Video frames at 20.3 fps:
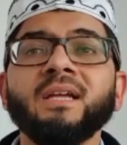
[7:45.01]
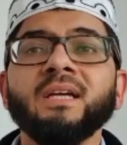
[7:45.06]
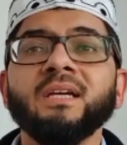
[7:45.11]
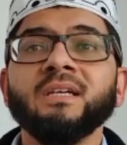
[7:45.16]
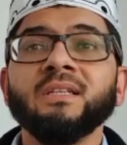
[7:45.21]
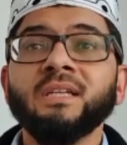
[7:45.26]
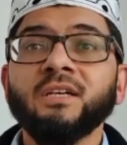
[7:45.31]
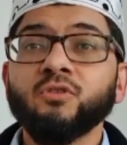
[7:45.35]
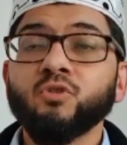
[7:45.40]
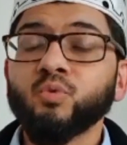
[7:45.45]

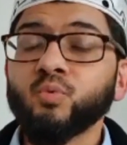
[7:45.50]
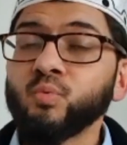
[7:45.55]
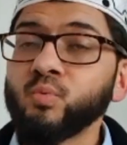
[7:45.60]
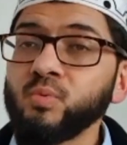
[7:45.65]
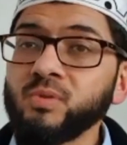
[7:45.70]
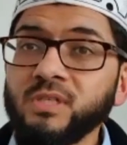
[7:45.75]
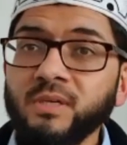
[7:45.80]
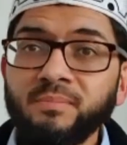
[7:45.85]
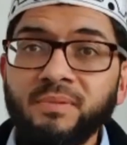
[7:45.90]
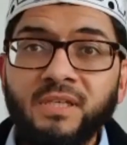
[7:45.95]
you know
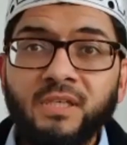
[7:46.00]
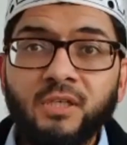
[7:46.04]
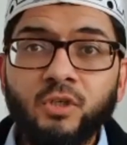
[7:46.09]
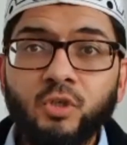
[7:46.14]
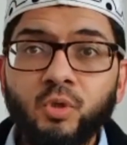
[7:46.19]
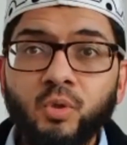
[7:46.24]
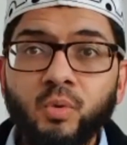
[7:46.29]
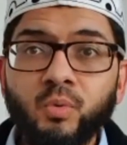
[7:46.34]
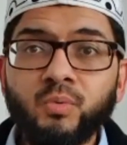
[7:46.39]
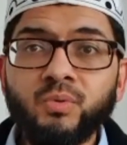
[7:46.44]
schools are being
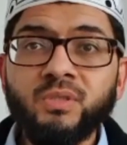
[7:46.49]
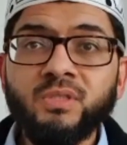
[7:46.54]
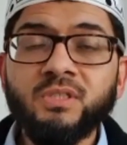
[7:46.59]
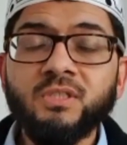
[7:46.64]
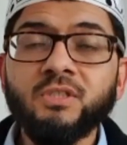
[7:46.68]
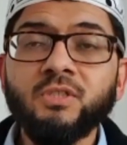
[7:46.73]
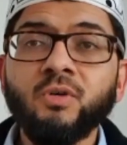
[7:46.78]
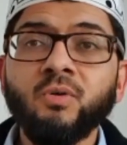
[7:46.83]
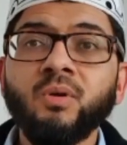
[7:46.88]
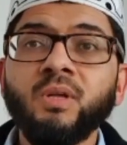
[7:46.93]
closed
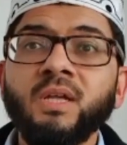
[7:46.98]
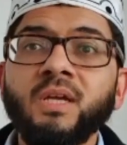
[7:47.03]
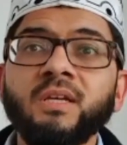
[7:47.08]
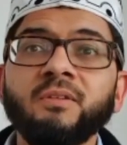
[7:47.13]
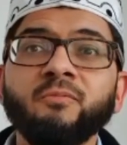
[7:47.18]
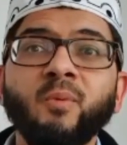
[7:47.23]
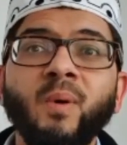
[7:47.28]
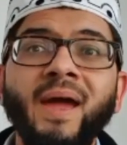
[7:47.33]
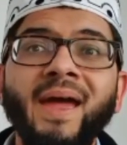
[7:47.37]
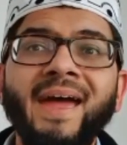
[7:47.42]
you know
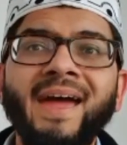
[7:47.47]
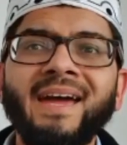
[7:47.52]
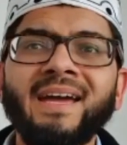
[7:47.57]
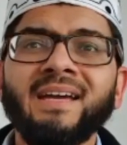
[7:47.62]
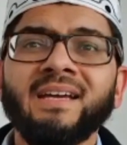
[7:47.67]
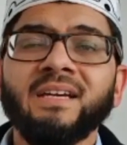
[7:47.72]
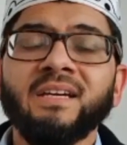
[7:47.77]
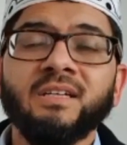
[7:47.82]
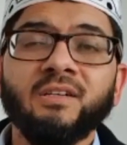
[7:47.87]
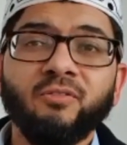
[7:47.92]
where
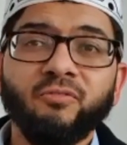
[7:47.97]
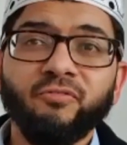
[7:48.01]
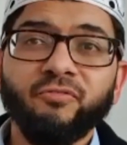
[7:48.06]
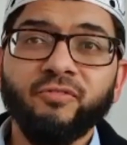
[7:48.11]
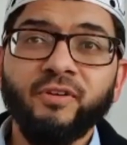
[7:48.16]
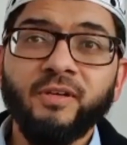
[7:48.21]
you know,